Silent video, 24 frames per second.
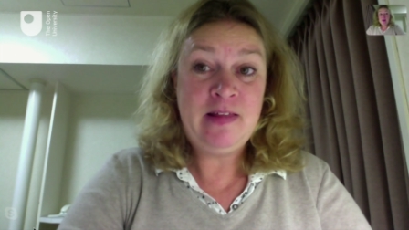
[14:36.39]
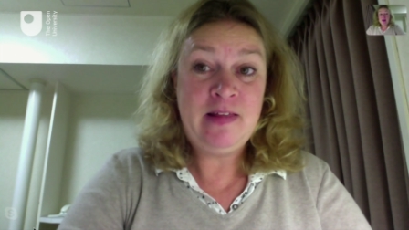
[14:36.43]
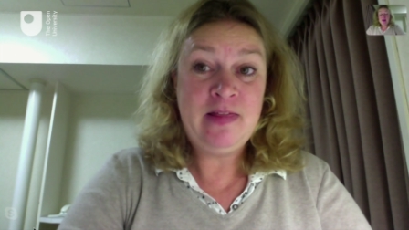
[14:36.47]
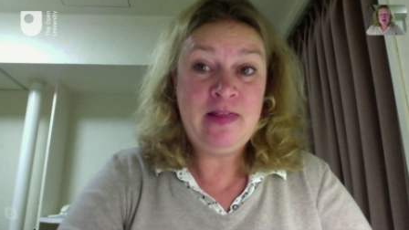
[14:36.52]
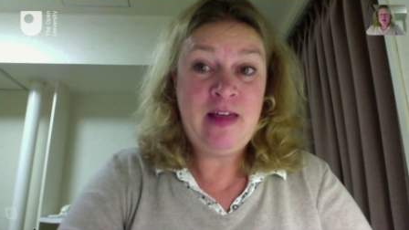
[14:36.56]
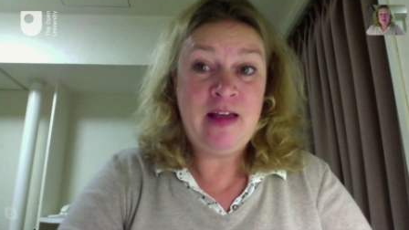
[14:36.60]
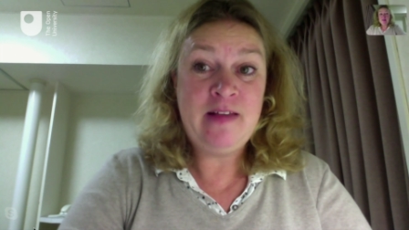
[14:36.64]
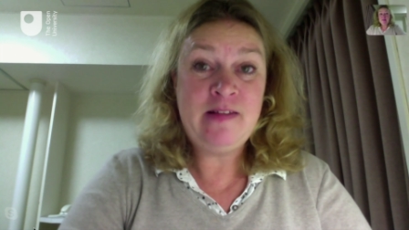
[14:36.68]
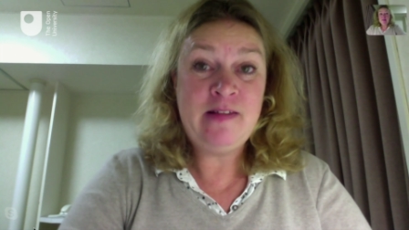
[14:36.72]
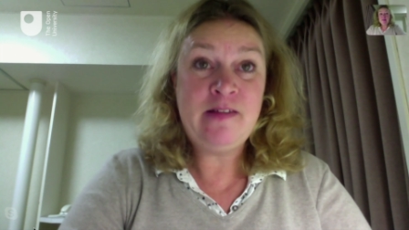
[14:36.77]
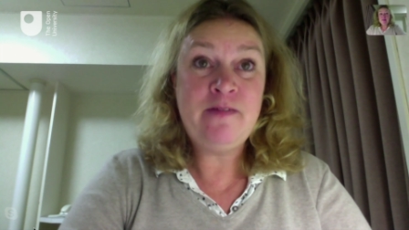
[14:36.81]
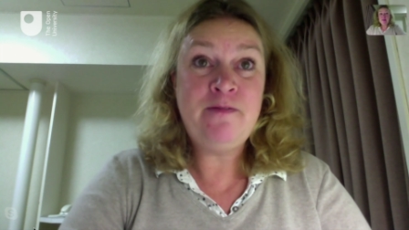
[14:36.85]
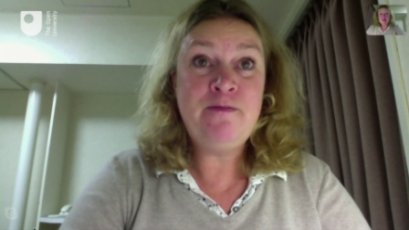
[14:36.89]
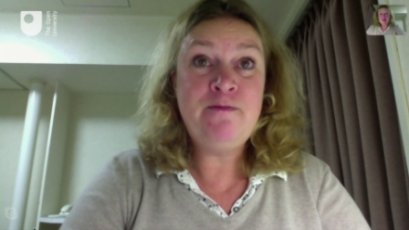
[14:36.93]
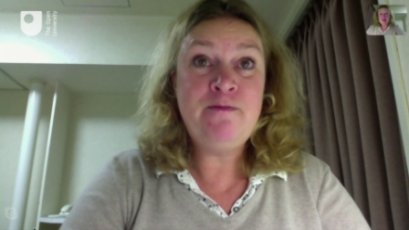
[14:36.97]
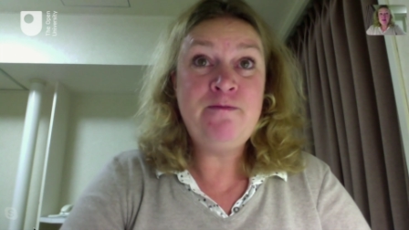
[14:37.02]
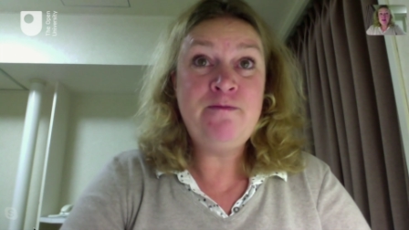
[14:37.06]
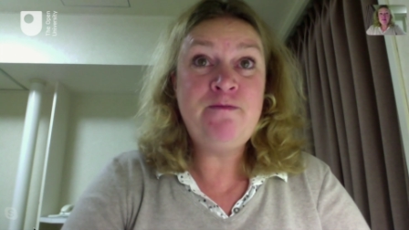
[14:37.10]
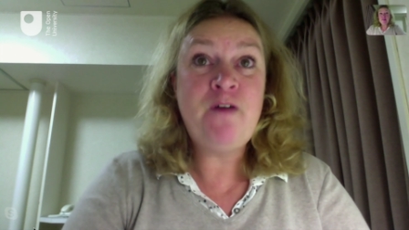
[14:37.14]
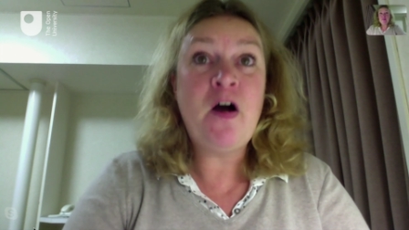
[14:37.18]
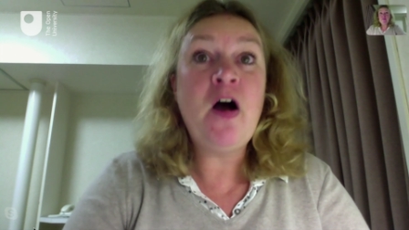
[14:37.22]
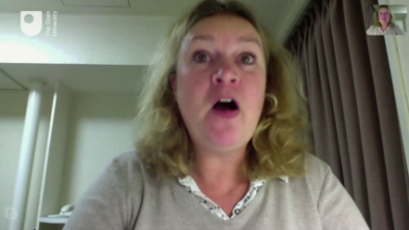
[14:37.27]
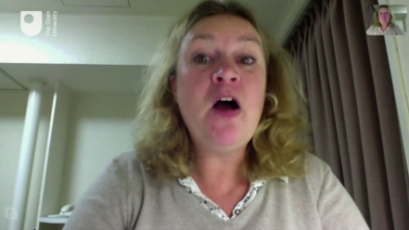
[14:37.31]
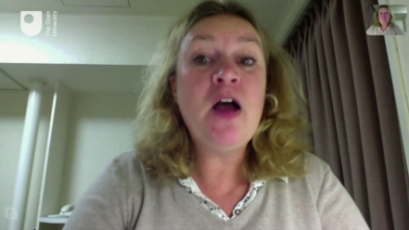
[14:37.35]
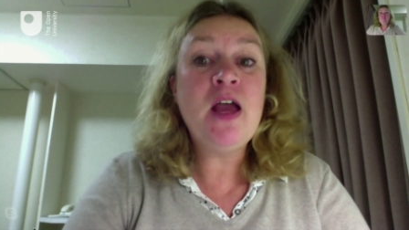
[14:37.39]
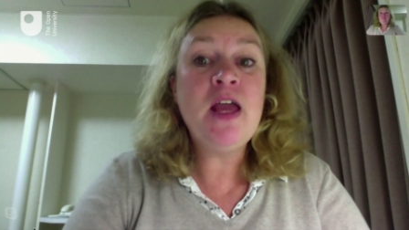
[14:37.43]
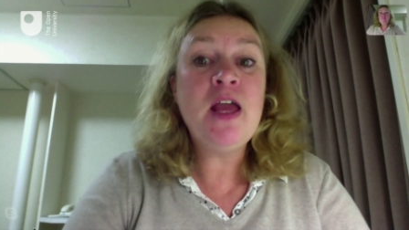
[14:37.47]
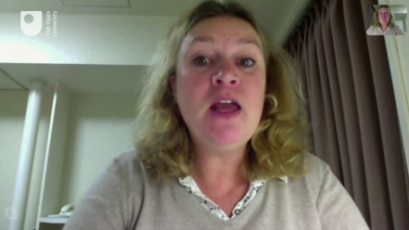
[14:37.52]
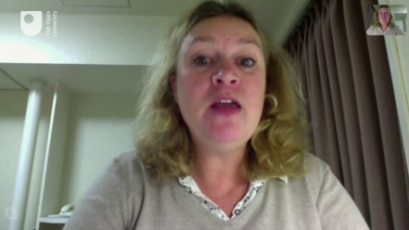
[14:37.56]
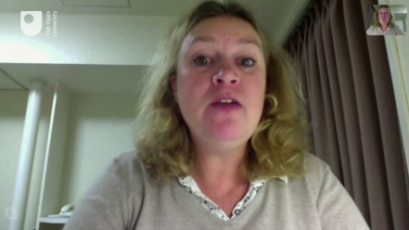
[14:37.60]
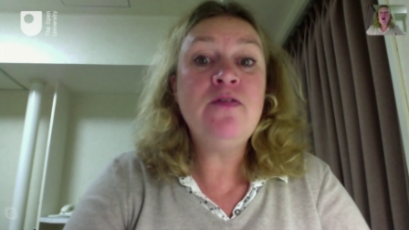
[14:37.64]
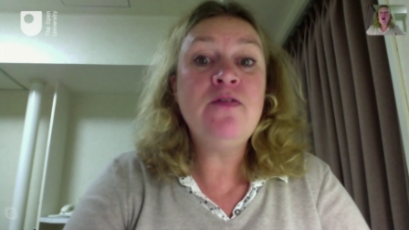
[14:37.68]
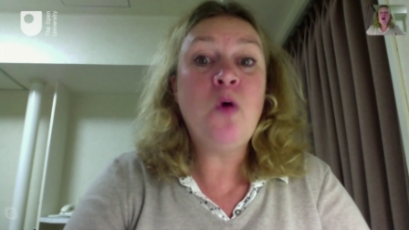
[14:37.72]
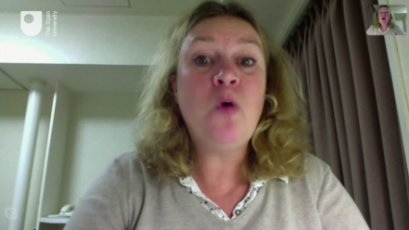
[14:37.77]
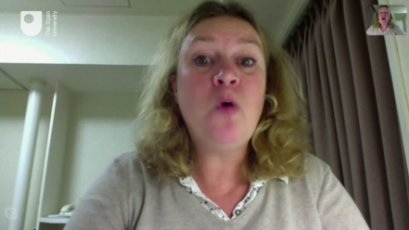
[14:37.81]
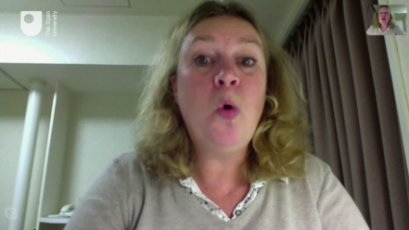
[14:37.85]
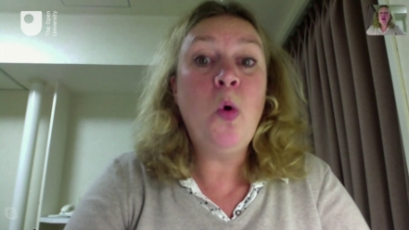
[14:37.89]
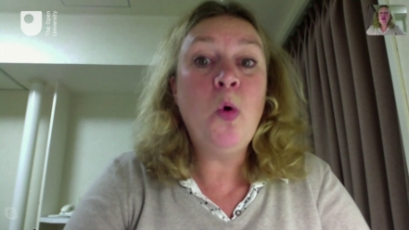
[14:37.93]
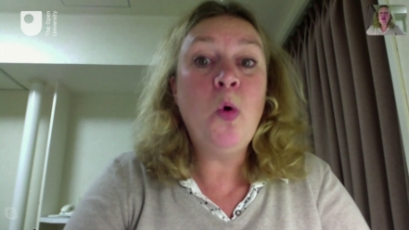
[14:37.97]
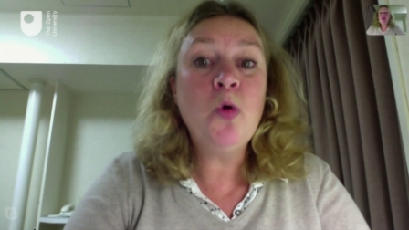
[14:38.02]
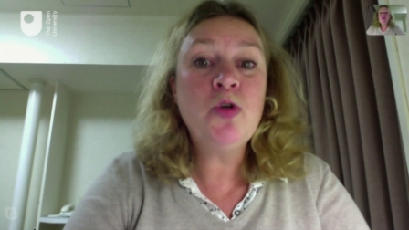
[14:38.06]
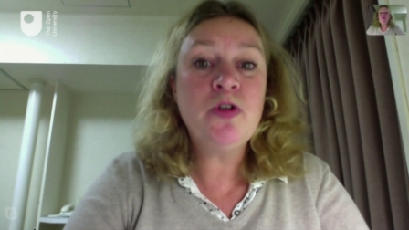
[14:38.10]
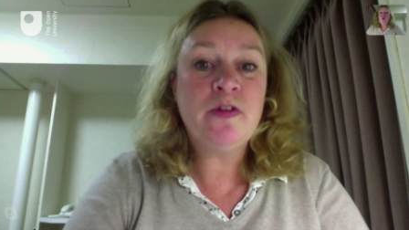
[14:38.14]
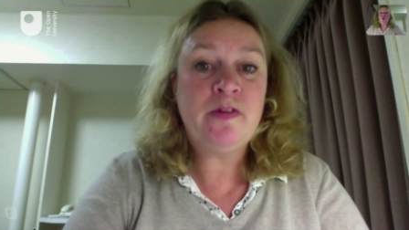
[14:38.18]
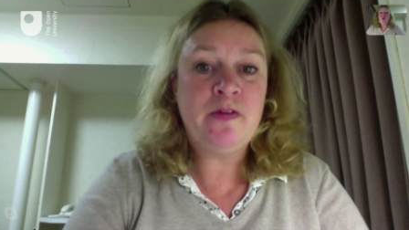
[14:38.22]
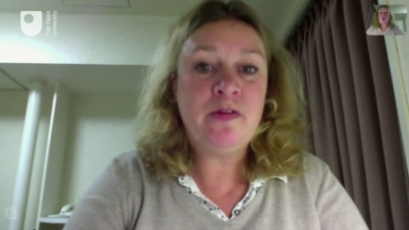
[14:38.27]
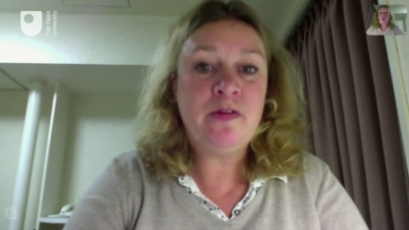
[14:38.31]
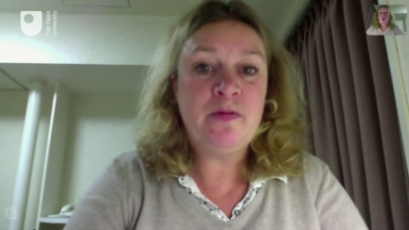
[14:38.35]
there's five
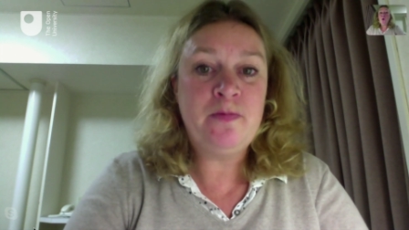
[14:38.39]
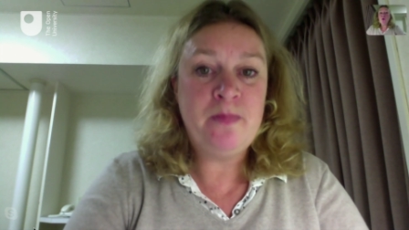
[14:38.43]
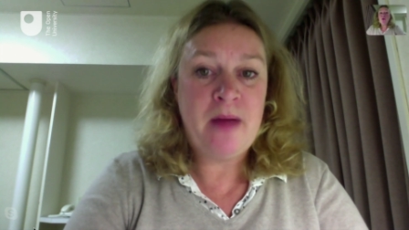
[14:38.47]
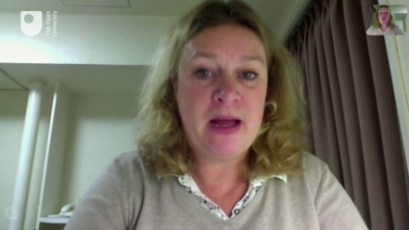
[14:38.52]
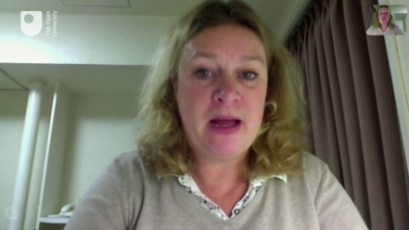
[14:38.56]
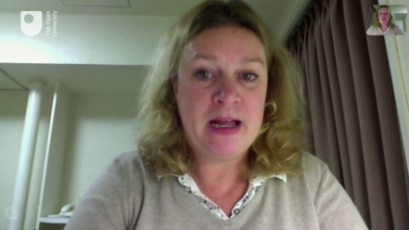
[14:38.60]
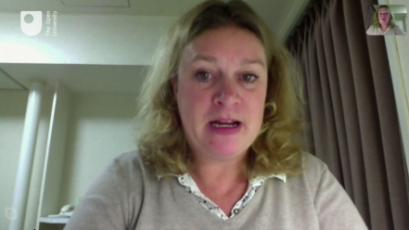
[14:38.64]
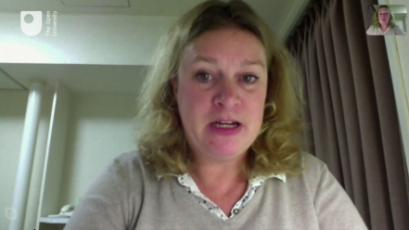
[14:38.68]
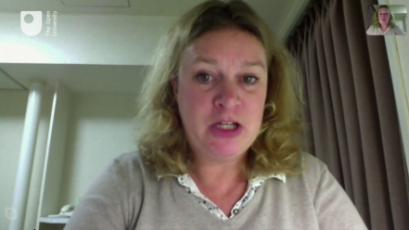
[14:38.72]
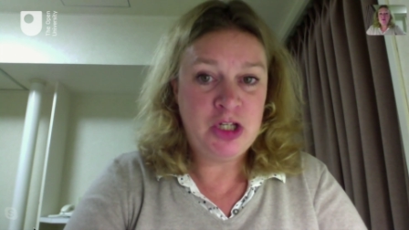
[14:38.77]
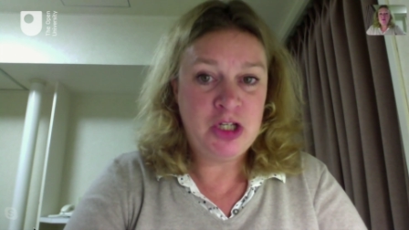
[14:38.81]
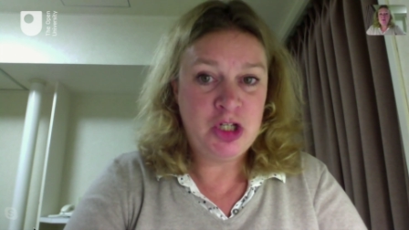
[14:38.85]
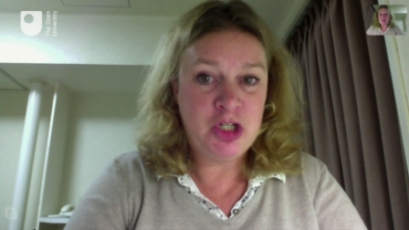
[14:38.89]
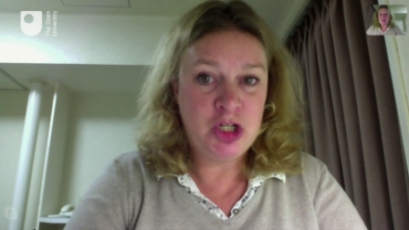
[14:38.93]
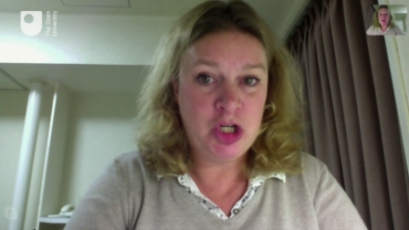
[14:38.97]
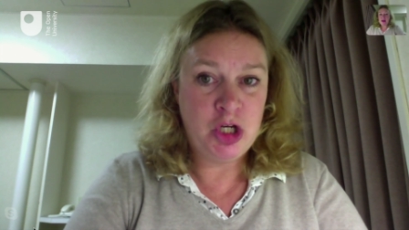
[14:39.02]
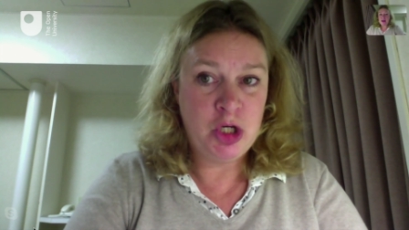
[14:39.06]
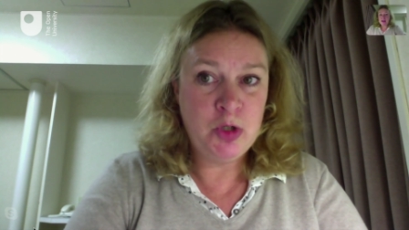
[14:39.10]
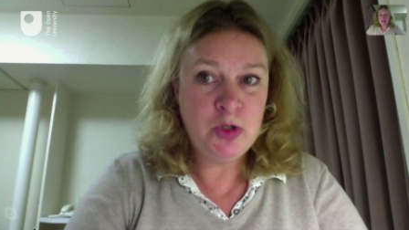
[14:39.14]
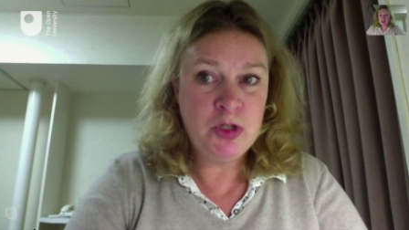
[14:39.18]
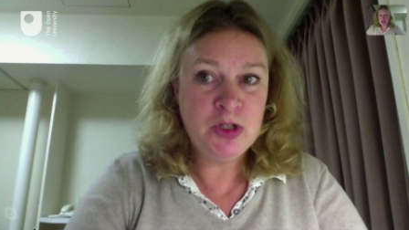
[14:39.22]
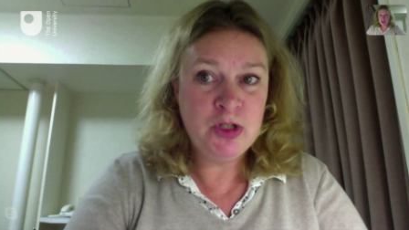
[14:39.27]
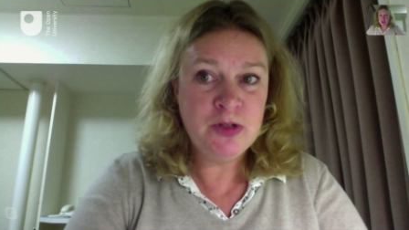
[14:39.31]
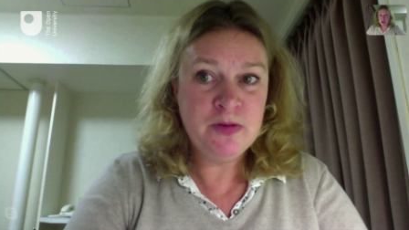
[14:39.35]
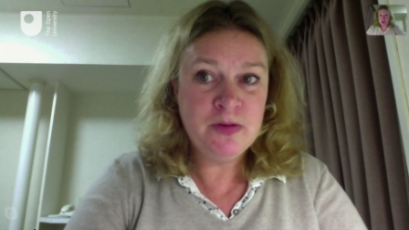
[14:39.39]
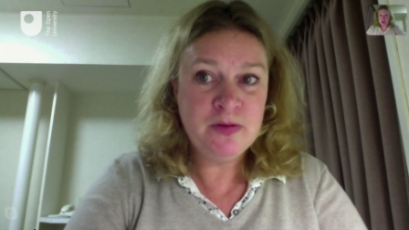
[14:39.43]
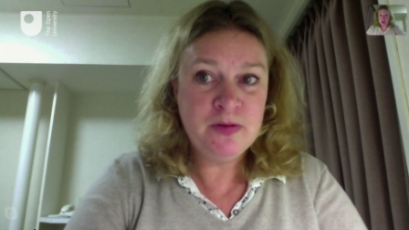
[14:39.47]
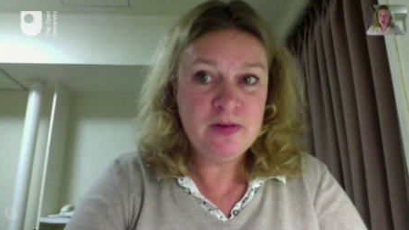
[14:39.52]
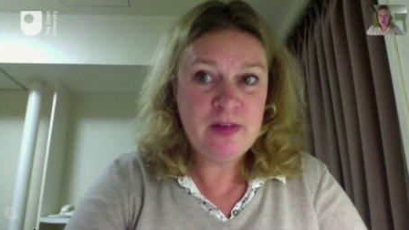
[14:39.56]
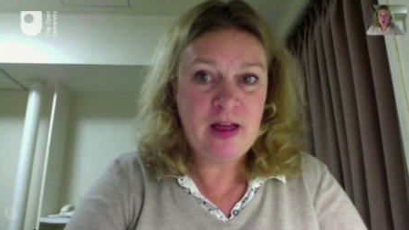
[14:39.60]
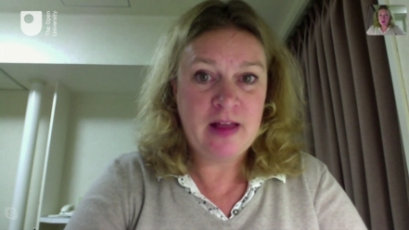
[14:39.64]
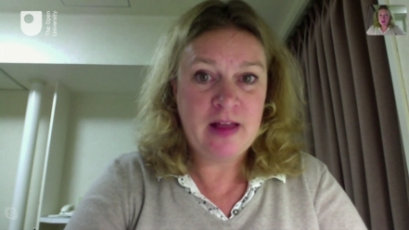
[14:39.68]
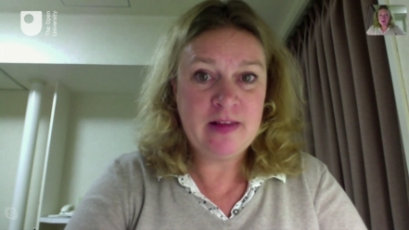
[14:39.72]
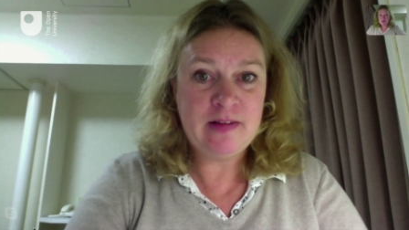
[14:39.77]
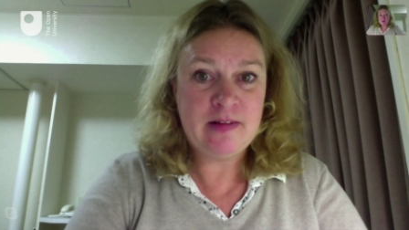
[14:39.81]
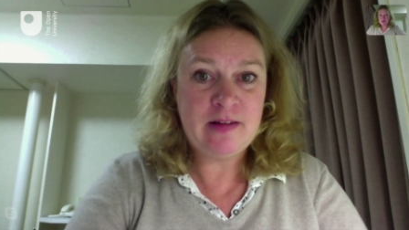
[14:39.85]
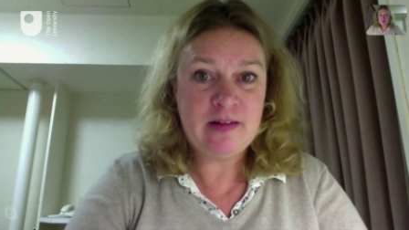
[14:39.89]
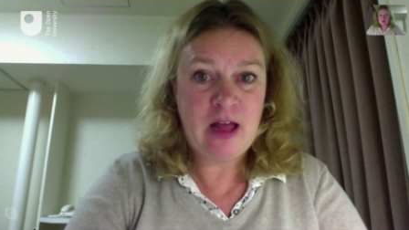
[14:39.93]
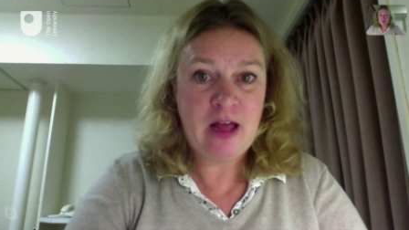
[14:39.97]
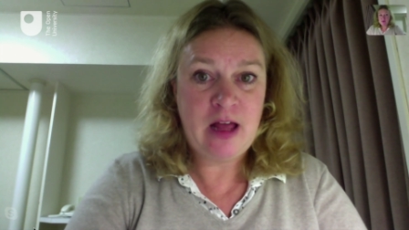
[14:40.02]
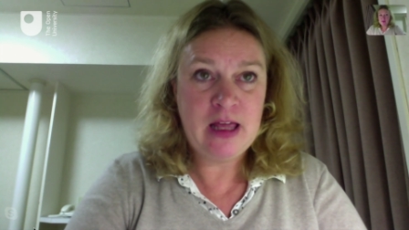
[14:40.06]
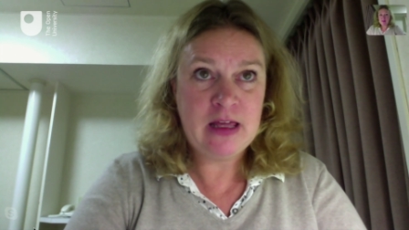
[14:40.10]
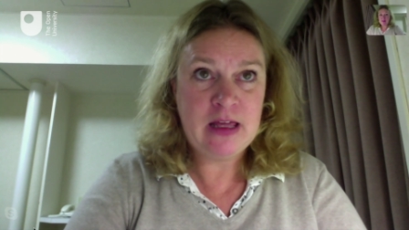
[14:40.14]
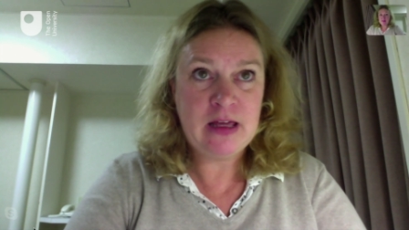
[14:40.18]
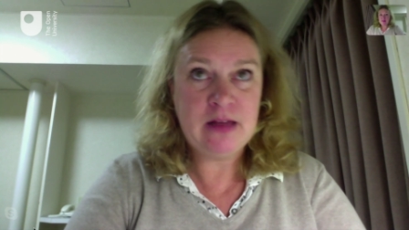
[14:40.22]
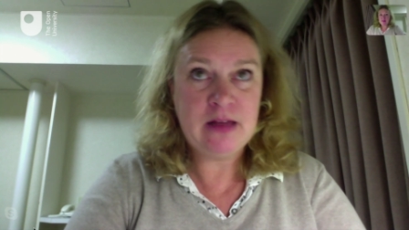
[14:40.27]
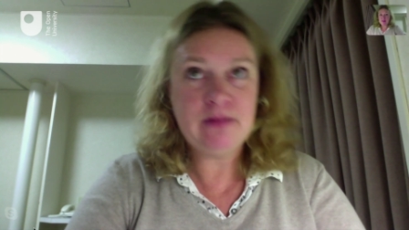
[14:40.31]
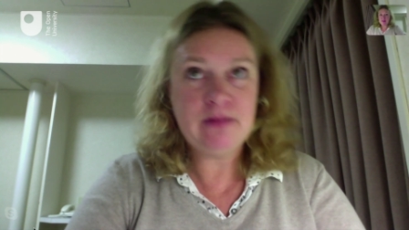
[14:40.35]
orders of magnitude. That's
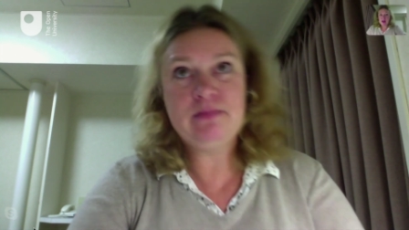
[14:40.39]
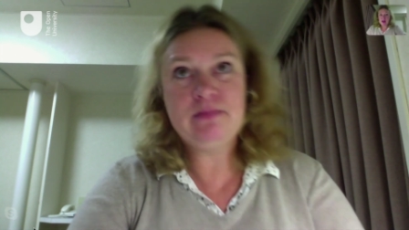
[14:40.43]
like